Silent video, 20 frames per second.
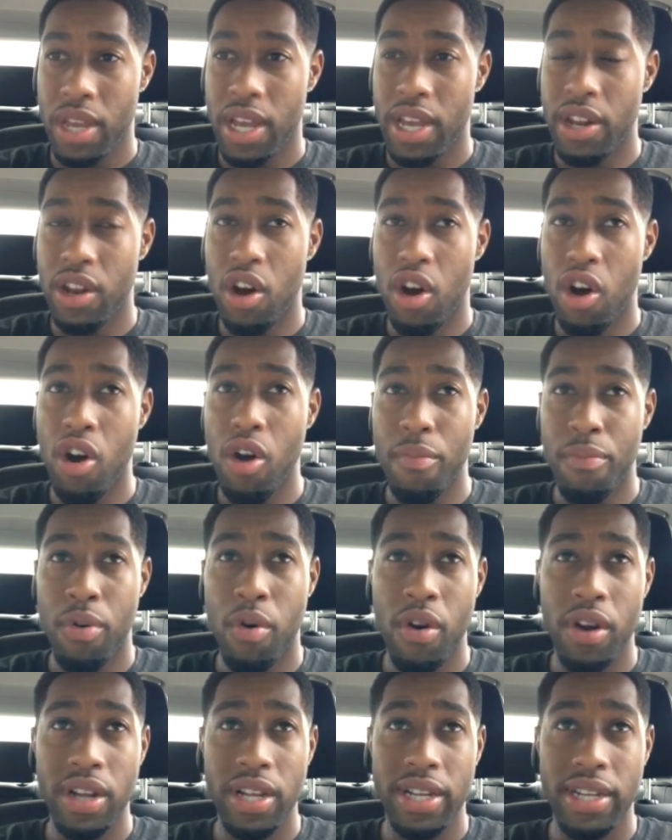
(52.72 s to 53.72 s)
And the whole
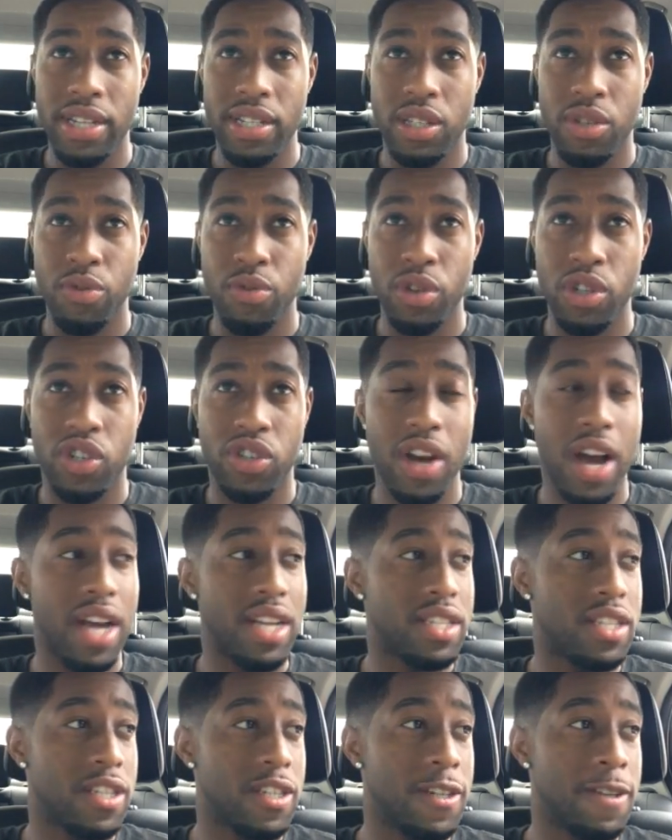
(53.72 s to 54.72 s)
point is, we're
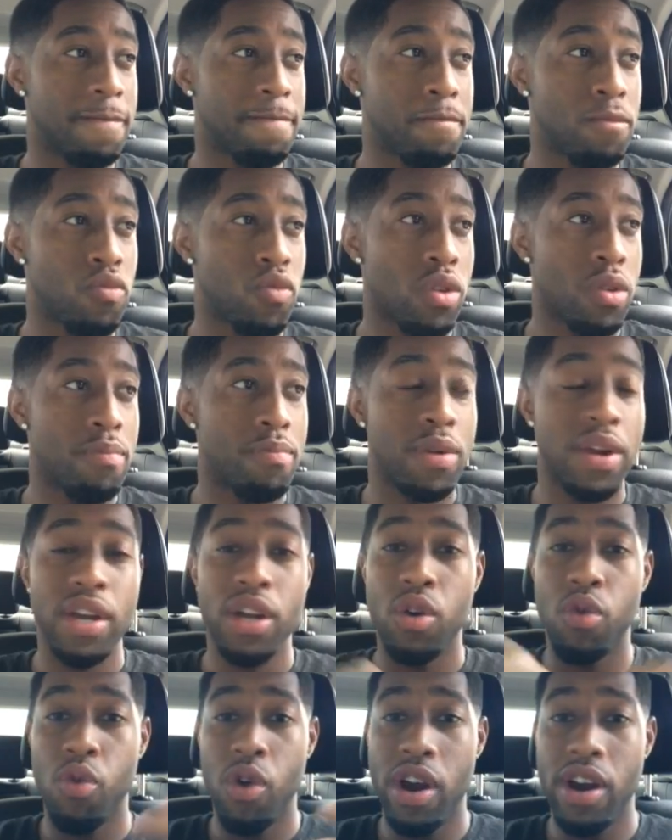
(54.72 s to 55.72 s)
trying to
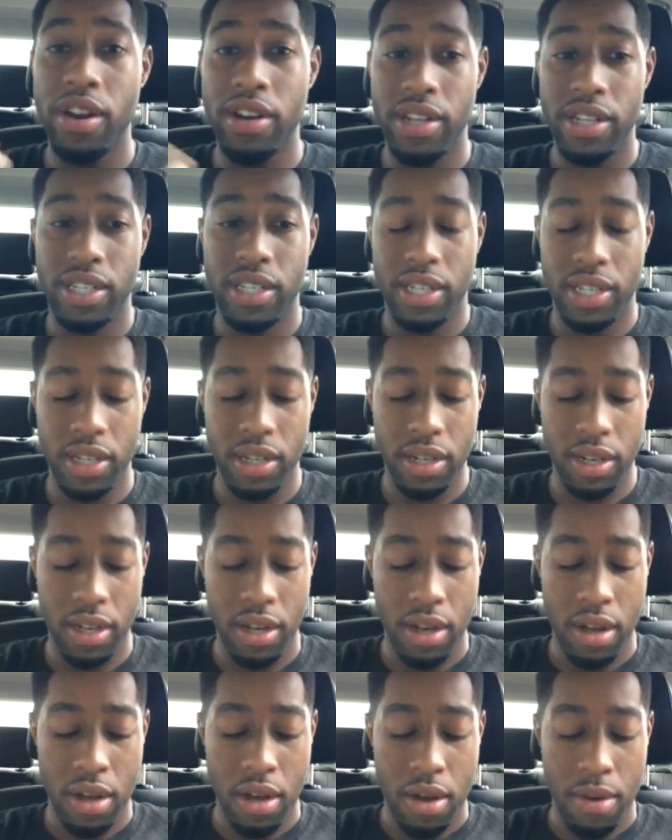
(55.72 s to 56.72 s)
bring awareness to
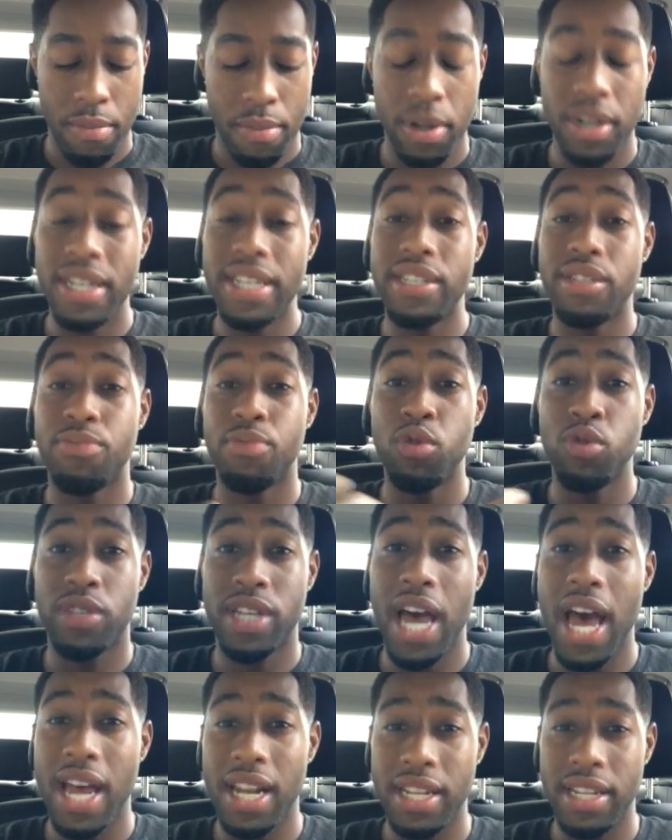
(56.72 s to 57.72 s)
police
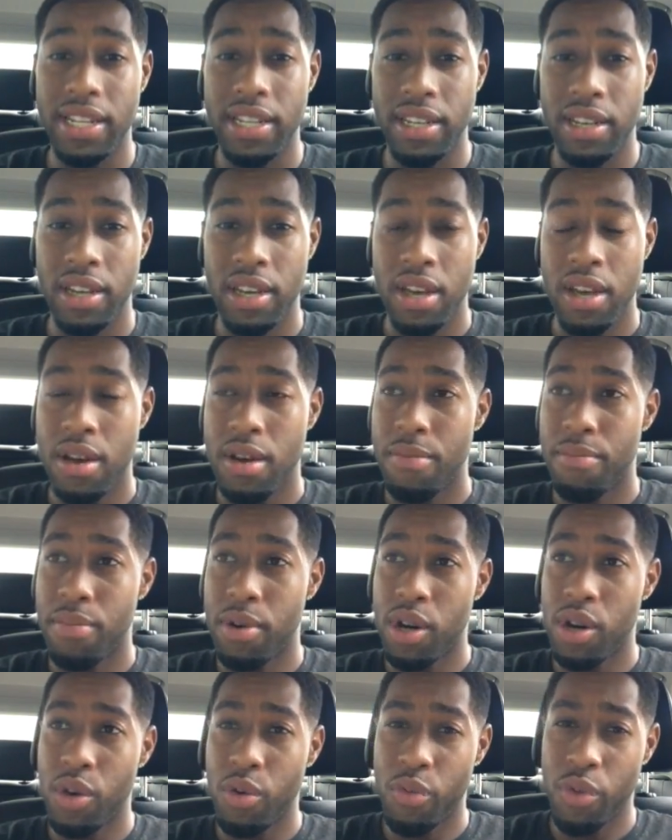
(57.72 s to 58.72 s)
brutality.
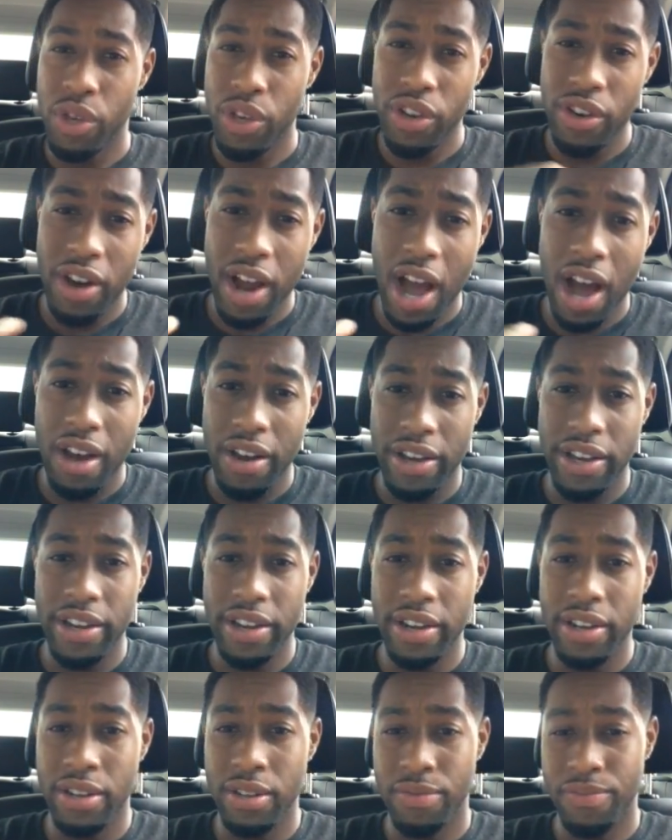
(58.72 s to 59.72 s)
But when you're out
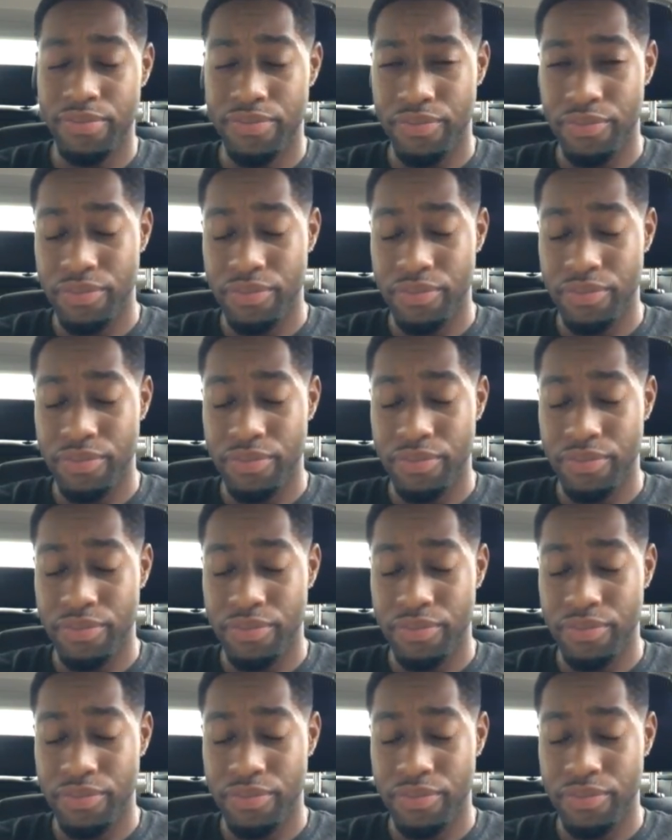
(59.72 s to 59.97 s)
here